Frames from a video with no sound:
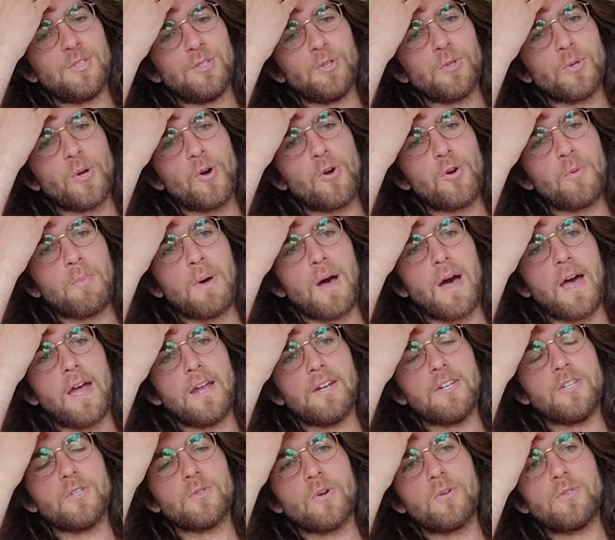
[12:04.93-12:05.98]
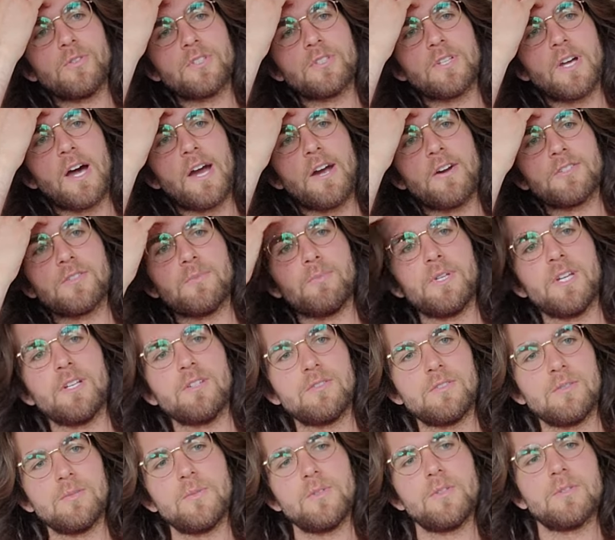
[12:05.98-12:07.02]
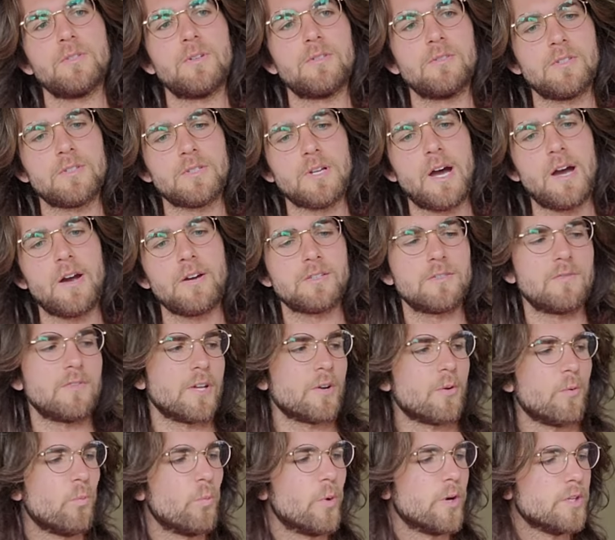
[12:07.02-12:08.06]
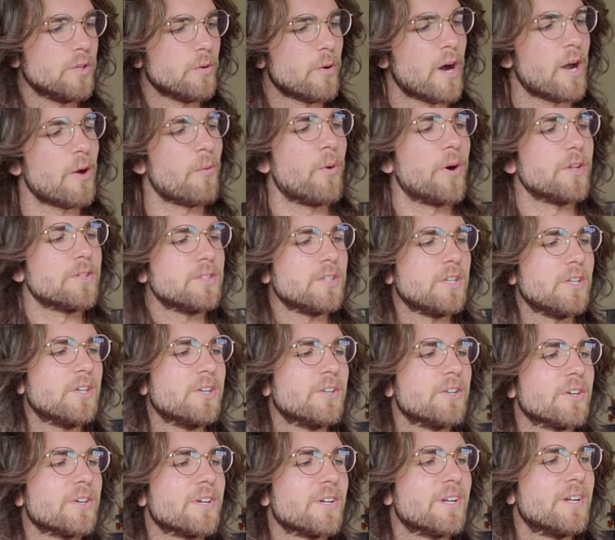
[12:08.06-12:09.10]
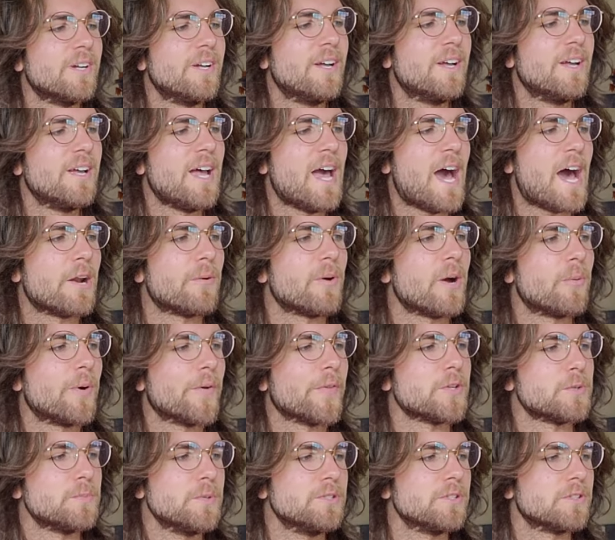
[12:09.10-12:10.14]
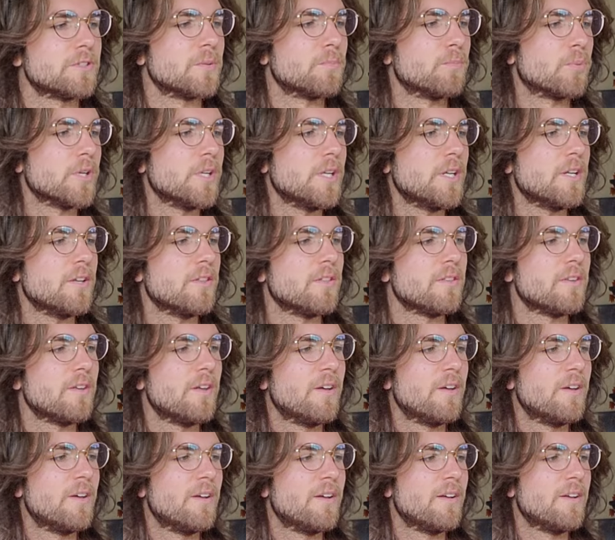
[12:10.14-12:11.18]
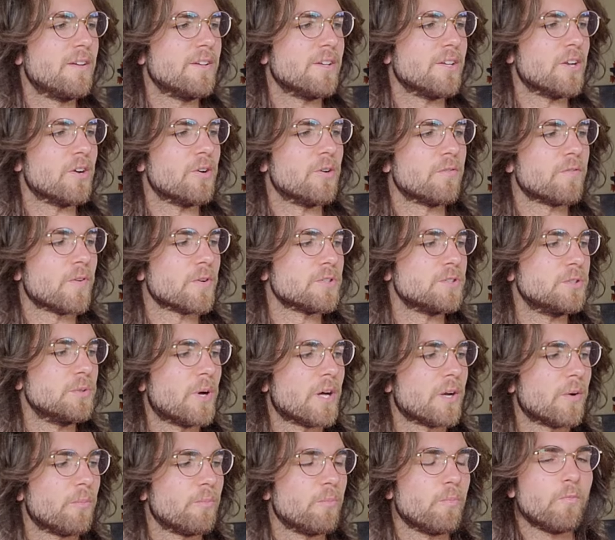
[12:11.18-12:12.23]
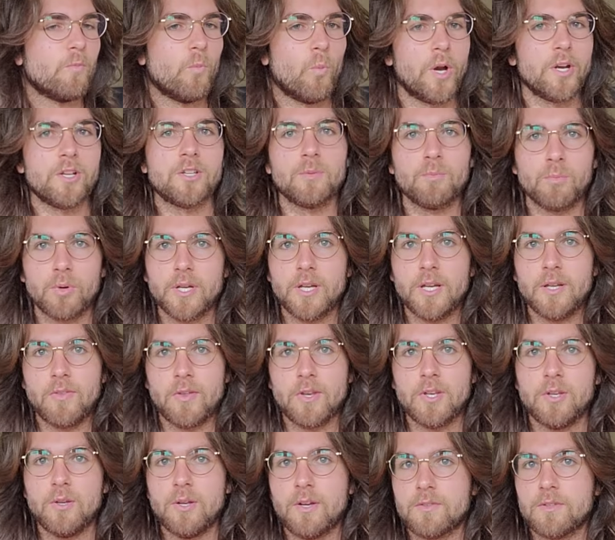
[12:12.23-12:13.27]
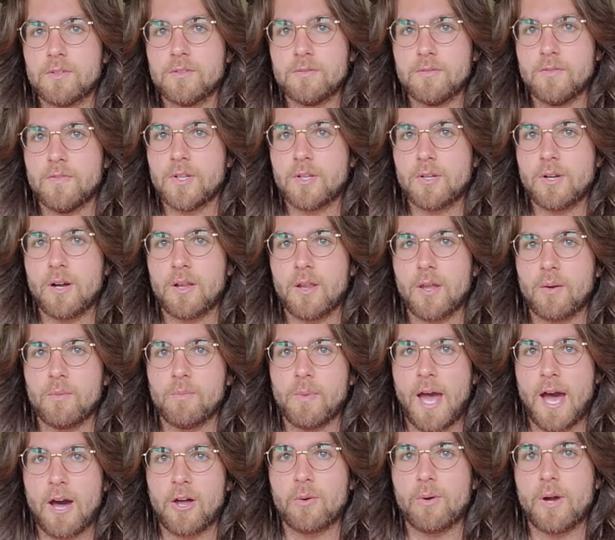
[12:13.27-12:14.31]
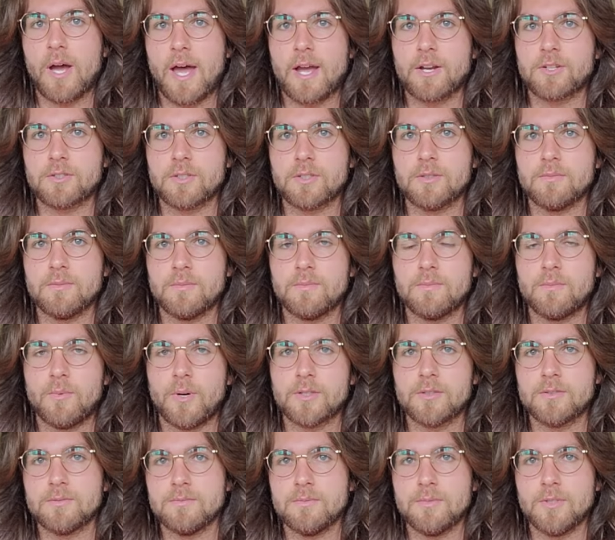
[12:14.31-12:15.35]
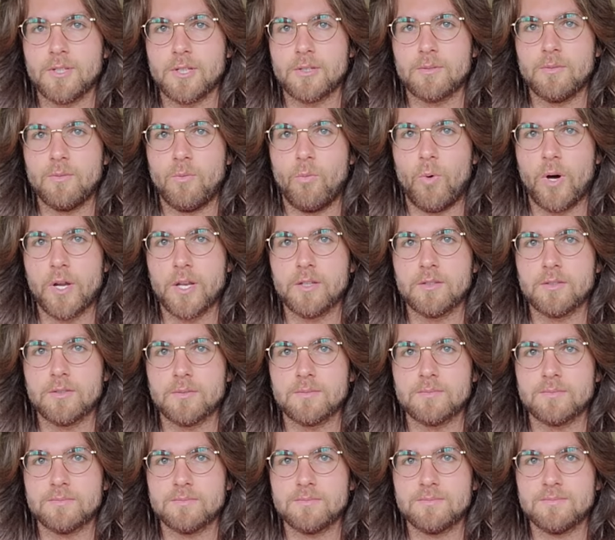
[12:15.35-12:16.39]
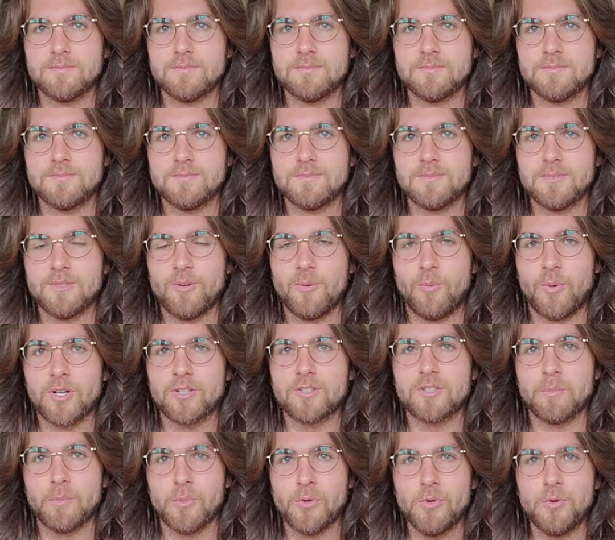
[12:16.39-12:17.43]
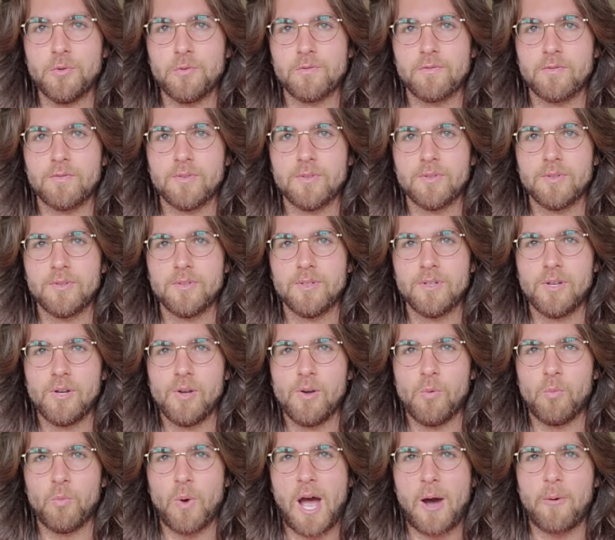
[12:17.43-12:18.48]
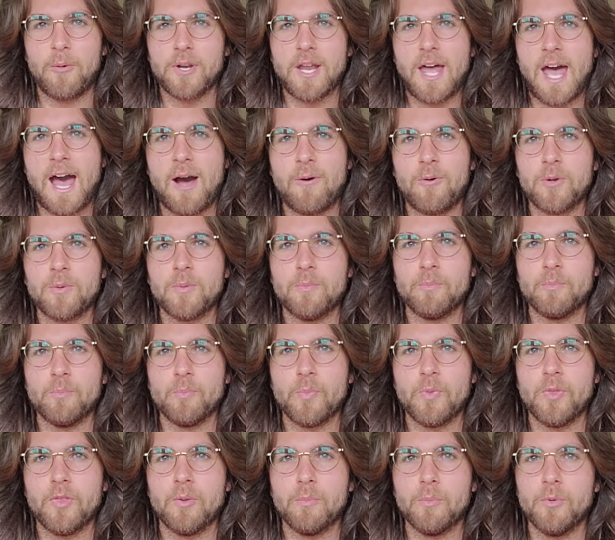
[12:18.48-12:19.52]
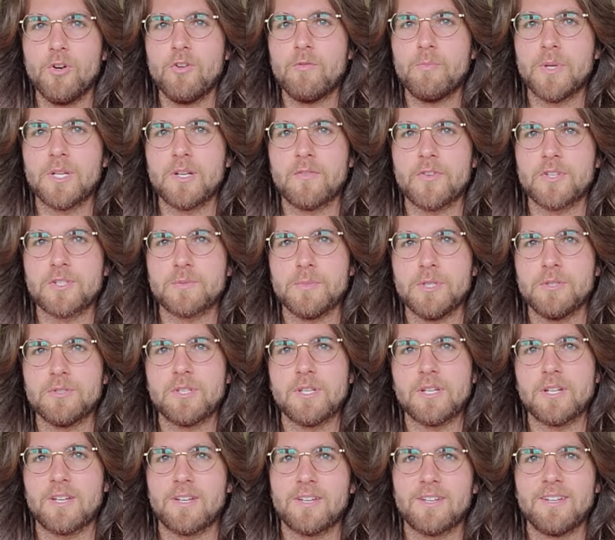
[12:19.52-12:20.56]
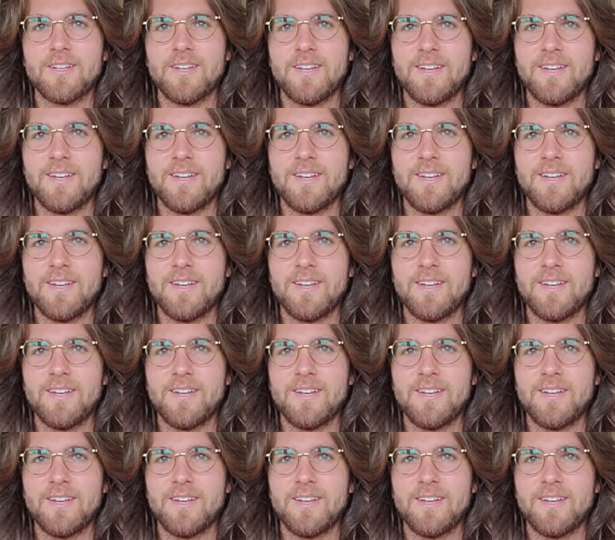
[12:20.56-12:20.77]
your own mind and your own desires, and be in tune with your own desires of like, what do I want to hear? How do I want this music to breathe? First you gotta want it to breathe, and you have to figure out like, how do I actually want it to move? How would the movement of this music,